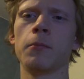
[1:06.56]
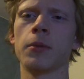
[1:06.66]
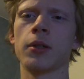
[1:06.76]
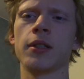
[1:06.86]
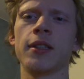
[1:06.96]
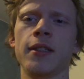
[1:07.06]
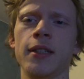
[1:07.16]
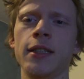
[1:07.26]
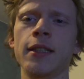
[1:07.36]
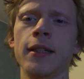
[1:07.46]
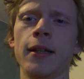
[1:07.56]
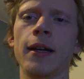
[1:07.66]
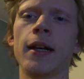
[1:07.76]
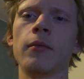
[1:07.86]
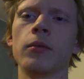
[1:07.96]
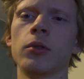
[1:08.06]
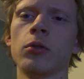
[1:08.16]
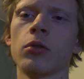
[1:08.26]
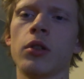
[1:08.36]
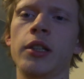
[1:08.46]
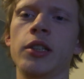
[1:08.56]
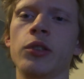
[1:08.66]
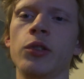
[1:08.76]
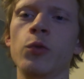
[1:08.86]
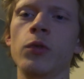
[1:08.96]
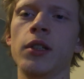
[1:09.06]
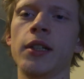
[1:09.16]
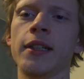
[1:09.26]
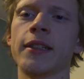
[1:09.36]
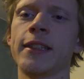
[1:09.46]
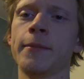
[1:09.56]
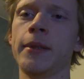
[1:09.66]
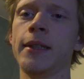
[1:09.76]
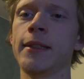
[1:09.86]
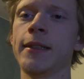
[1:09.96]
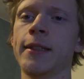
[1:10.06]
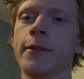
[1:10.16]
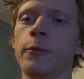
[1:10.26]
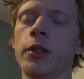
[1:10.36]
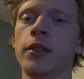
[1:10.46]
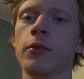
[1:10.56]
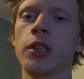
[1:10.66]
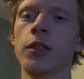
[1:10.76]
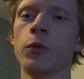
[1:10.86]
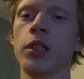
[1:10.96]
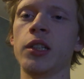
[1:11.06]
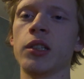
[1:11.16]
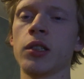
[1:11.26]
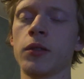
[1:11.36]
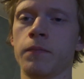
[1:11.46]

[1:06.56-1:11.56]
but still I'm trying to not speak Swedish.